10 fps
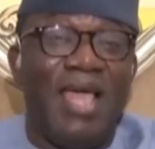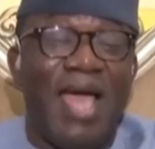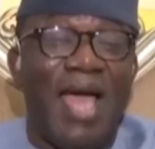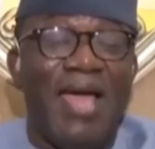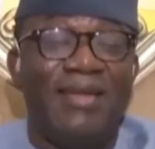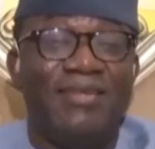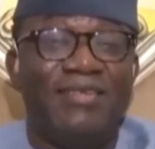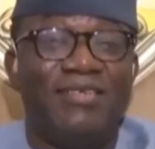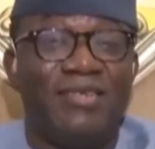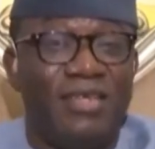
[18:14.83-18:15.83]

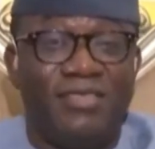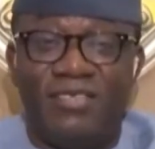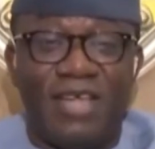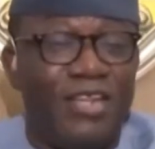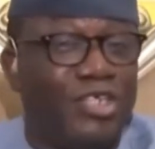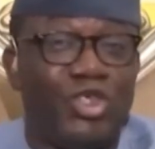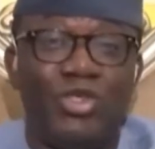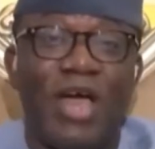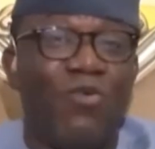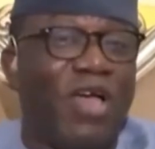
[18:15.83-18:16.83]
And it is an
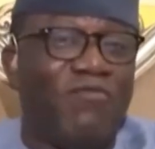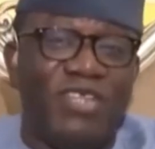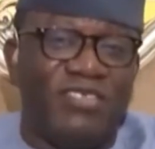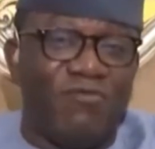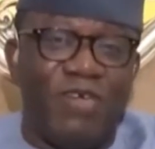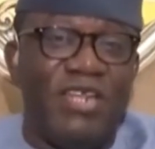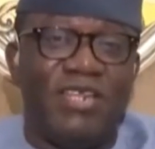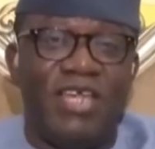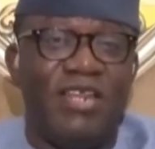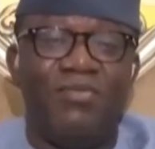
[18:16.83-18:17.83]
issue that we have
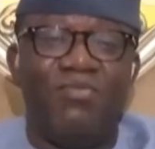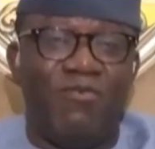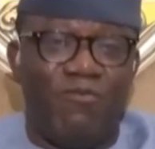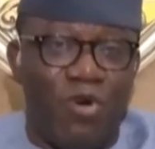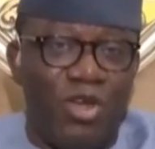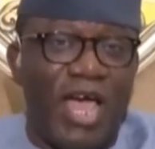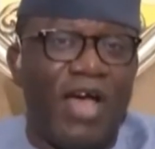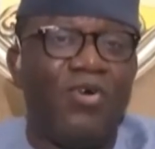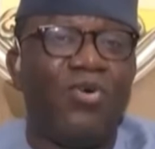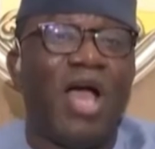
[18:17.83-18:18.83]
intervened in before
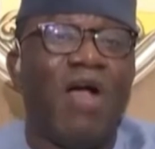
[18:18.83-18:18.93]
now,